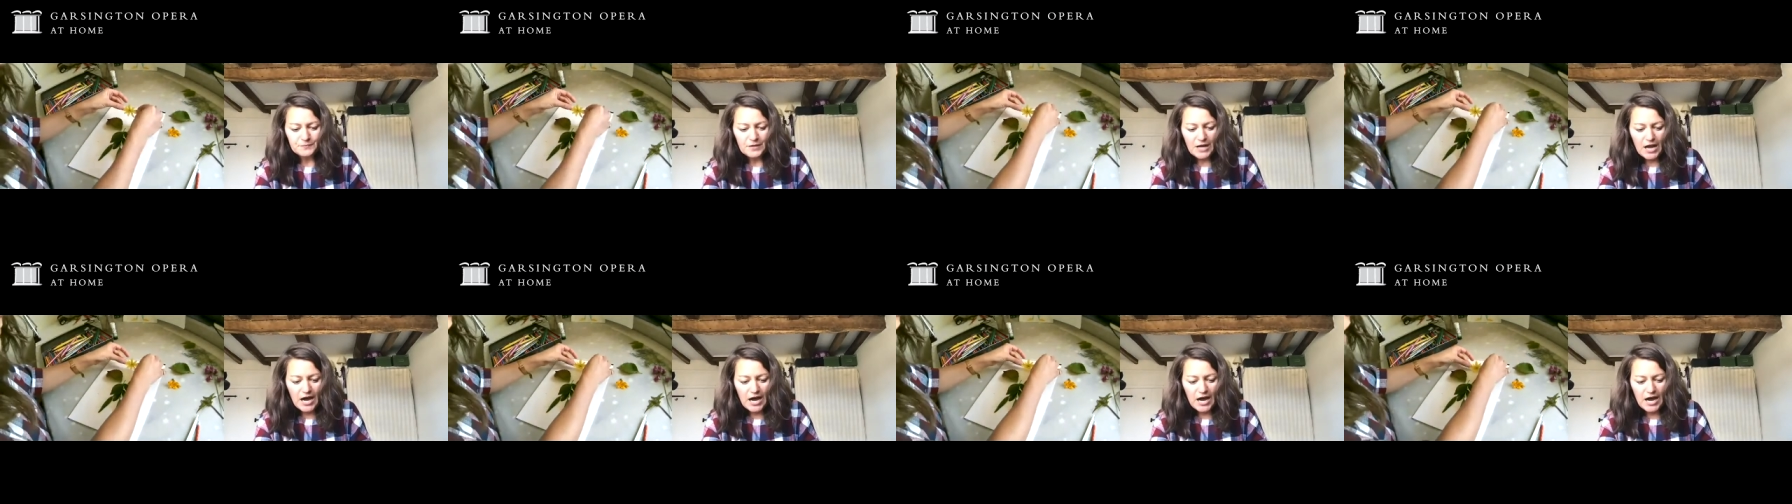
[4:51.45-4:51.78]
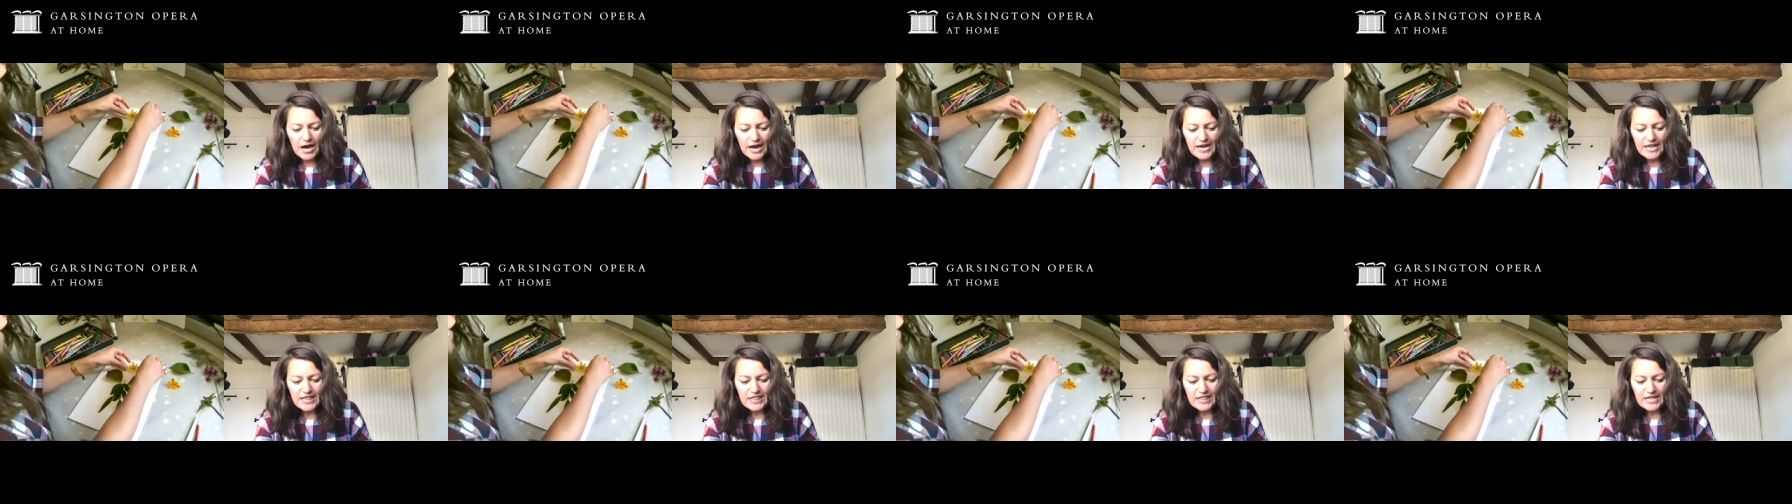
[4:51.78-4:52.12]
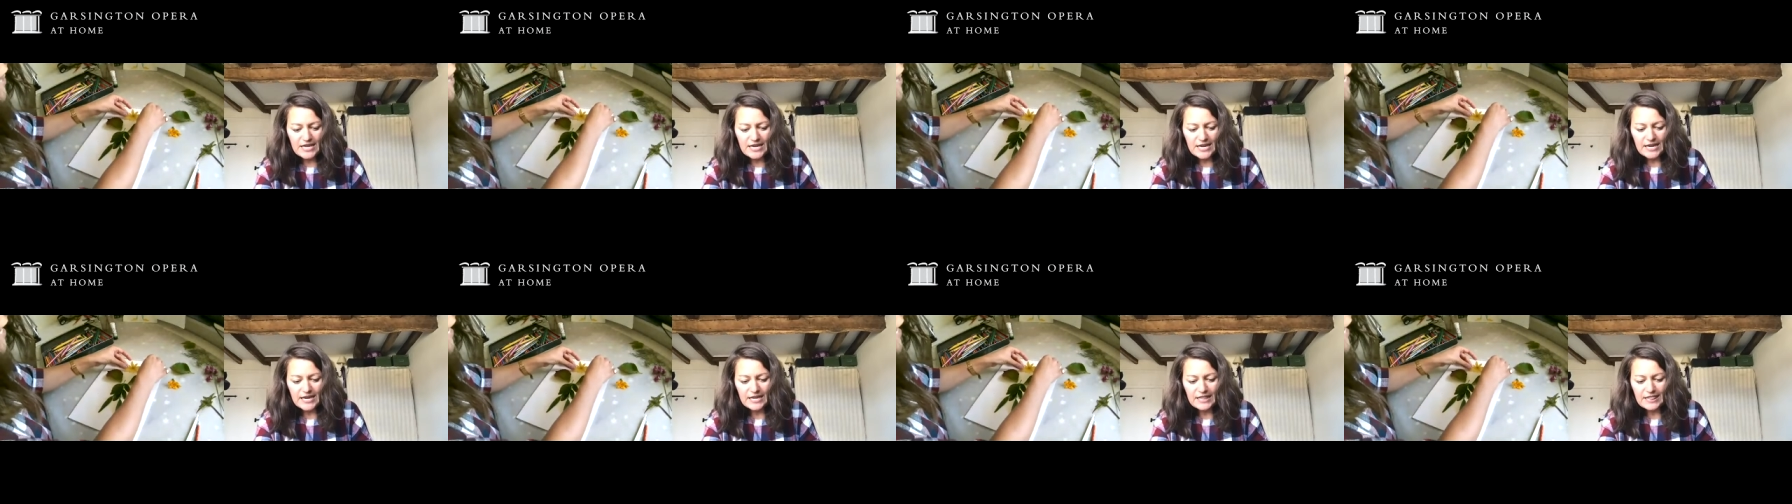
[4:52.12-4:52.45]
I
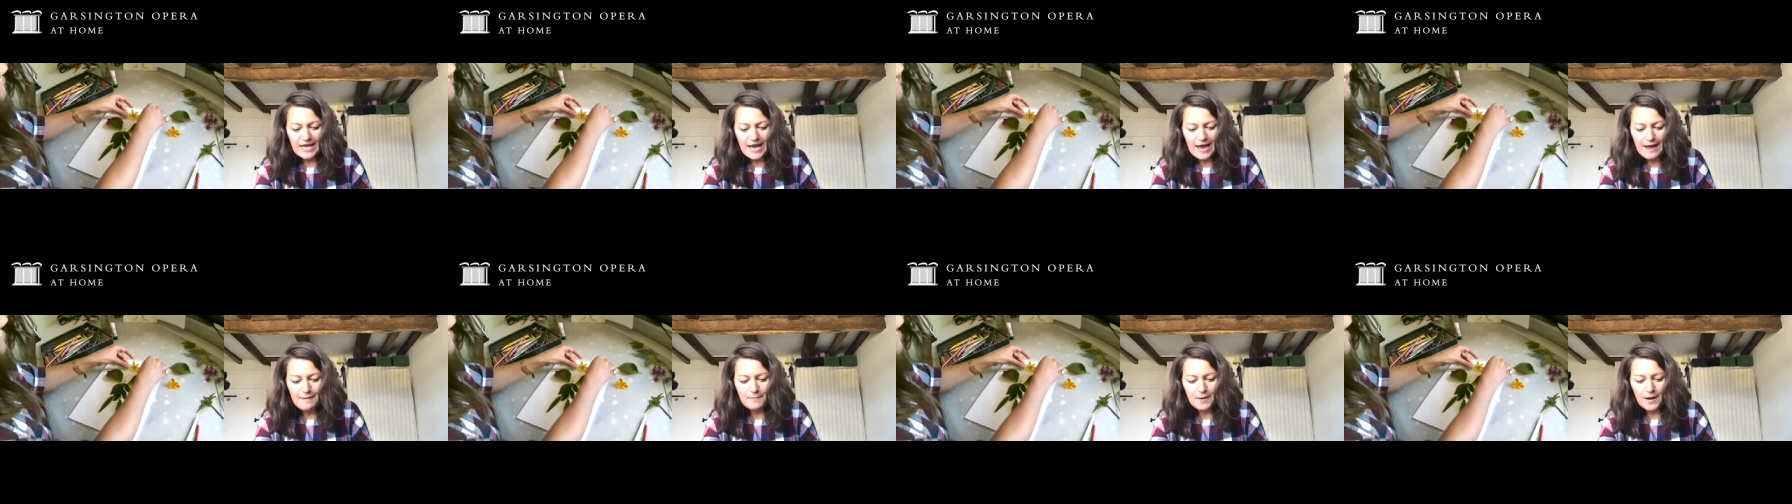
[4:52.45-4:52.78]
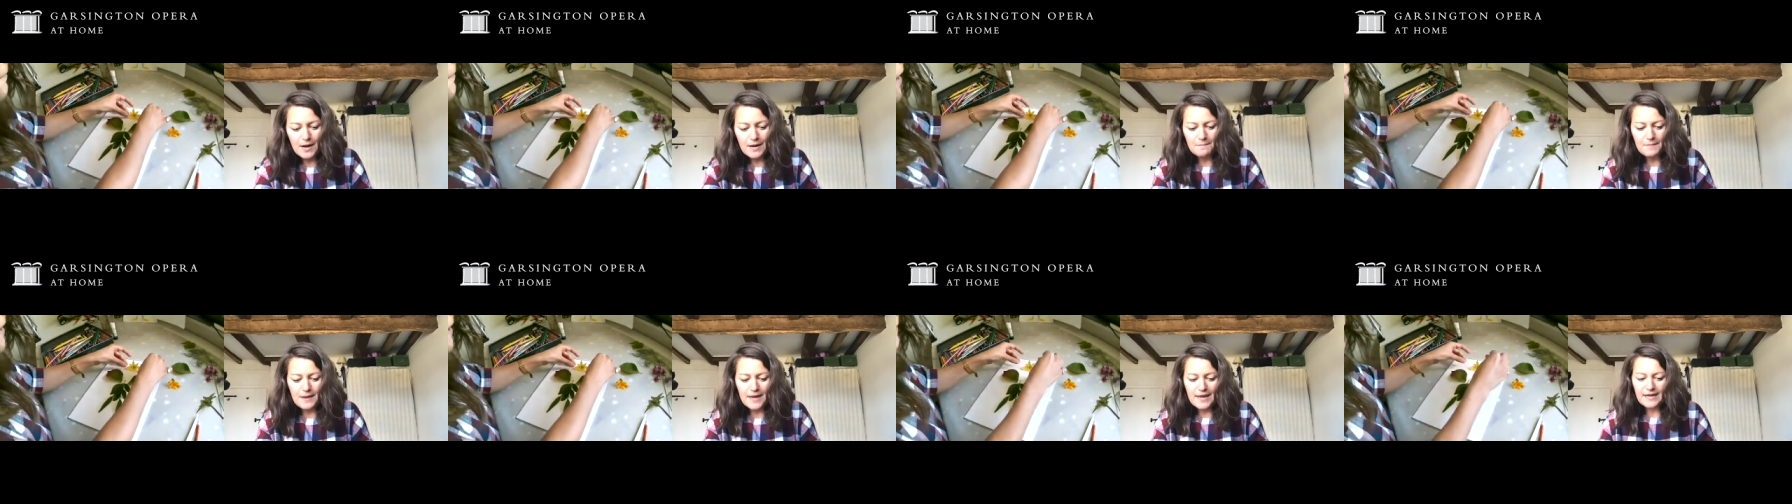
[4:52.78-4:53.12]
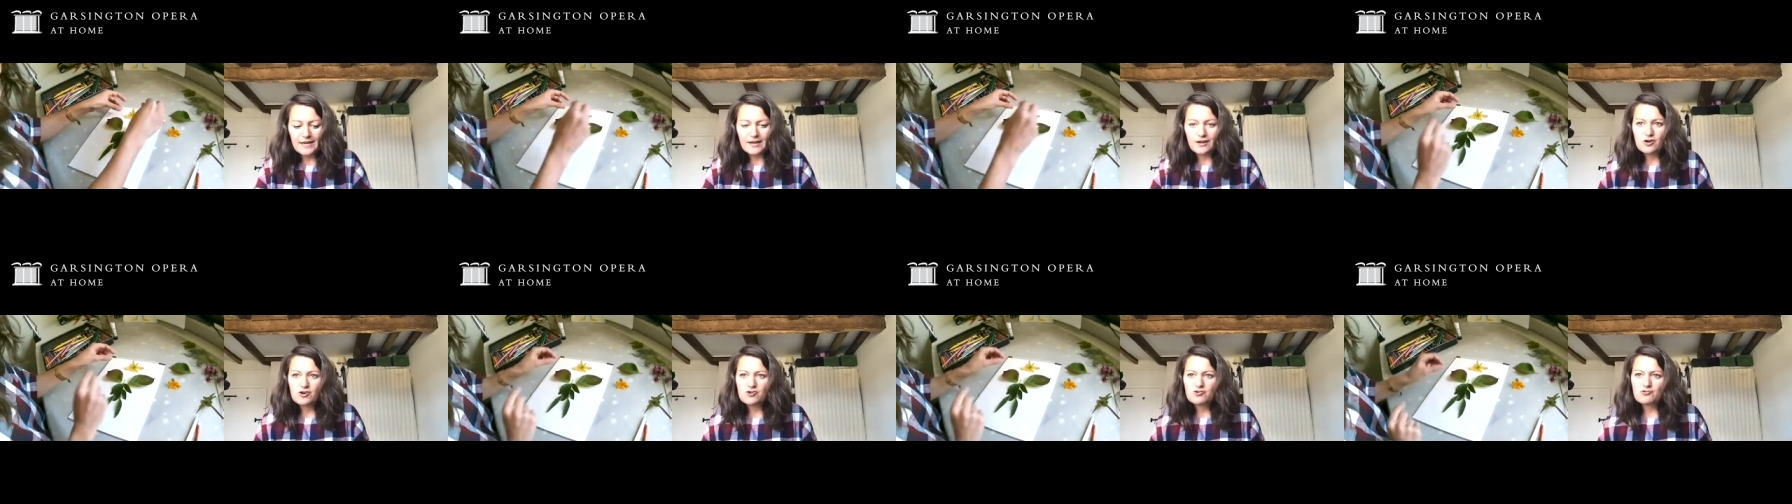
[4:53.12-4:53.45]
think that might make
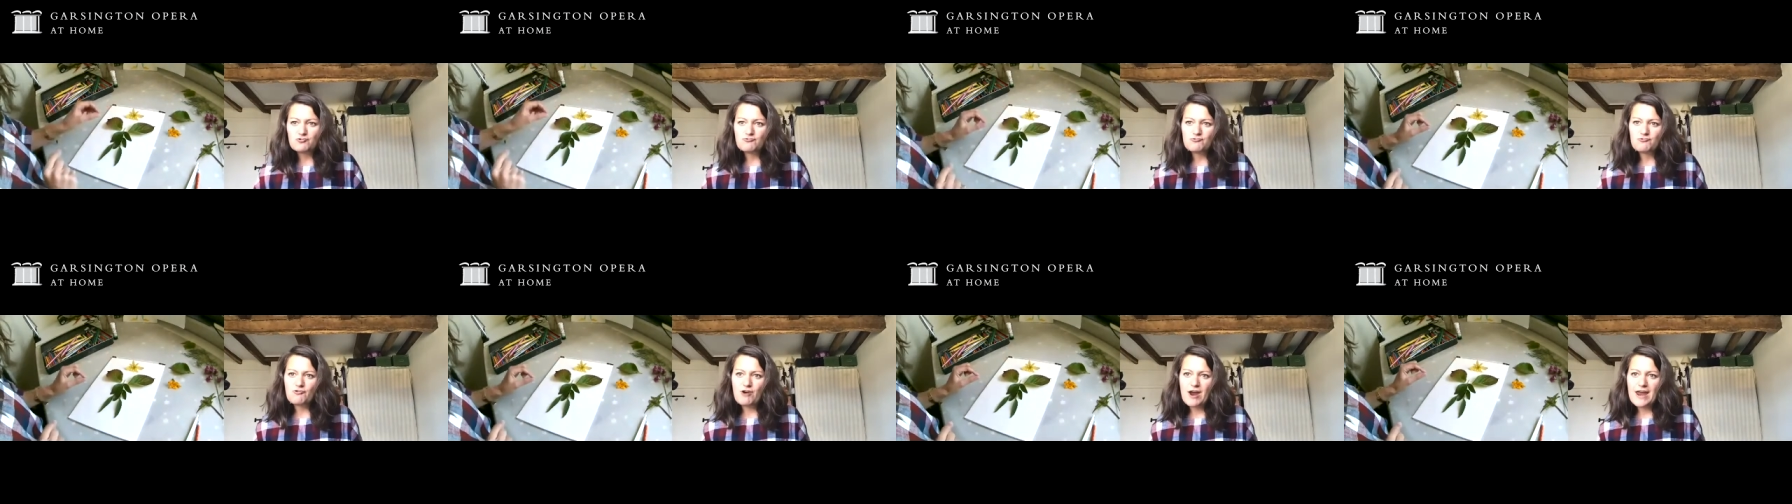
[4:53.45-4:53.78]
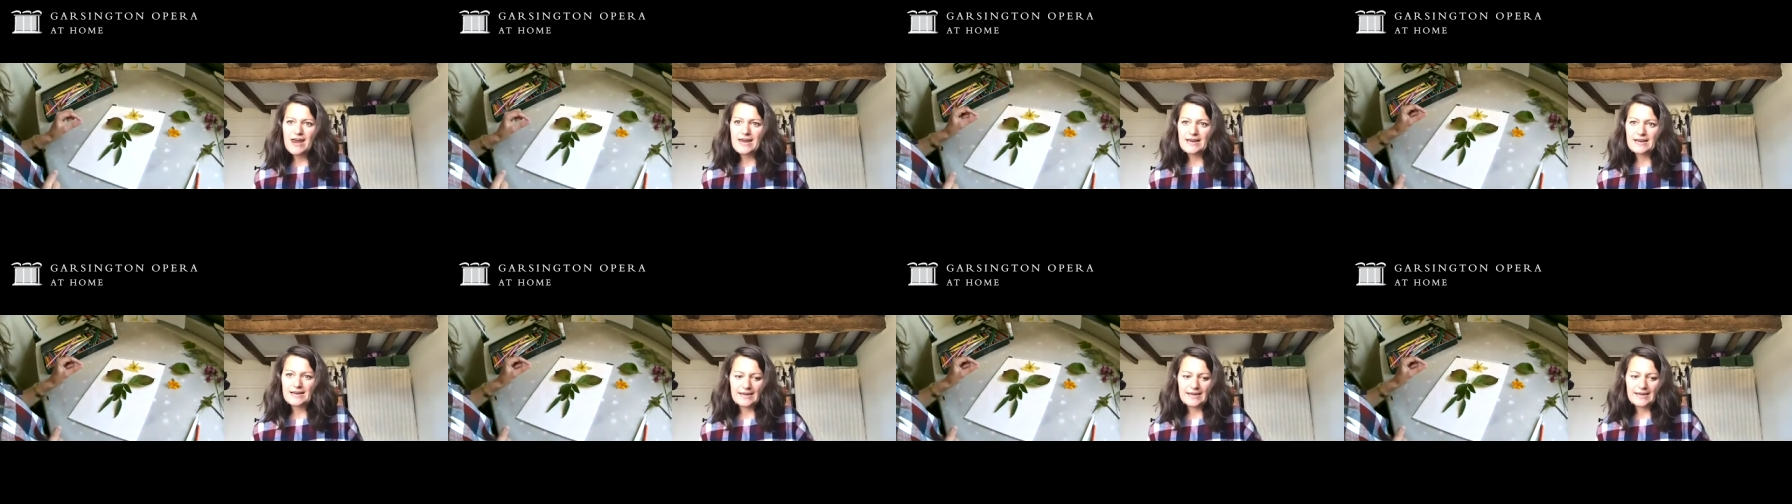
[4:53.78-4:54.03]
a great